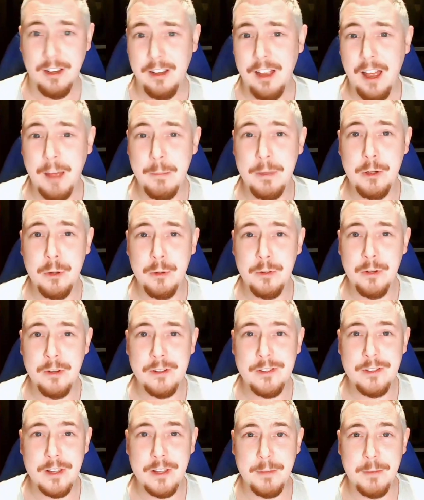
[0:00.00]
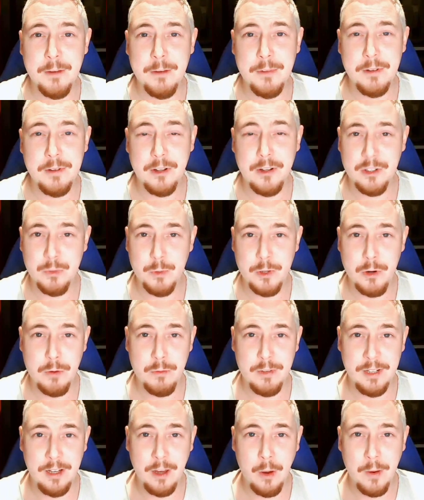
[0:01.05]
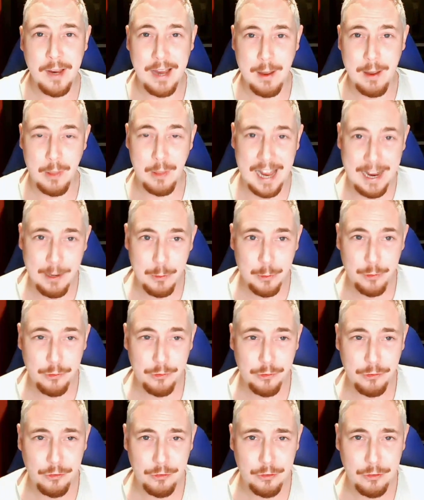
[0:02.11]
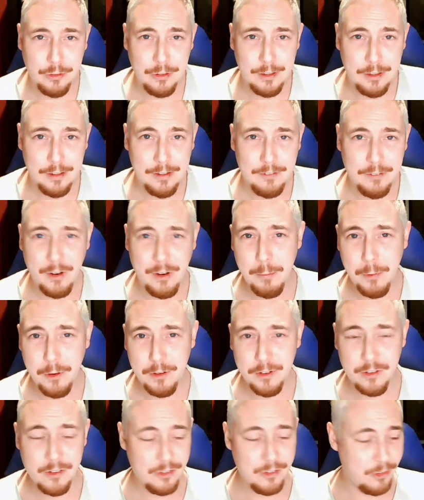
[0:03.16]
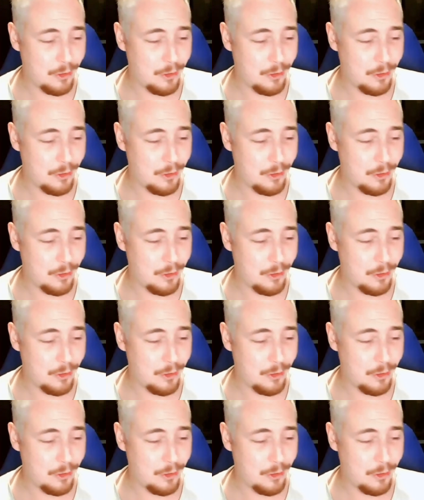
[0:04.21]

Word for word: I mean, who does at the moment? Because we're not really going out of the house very much.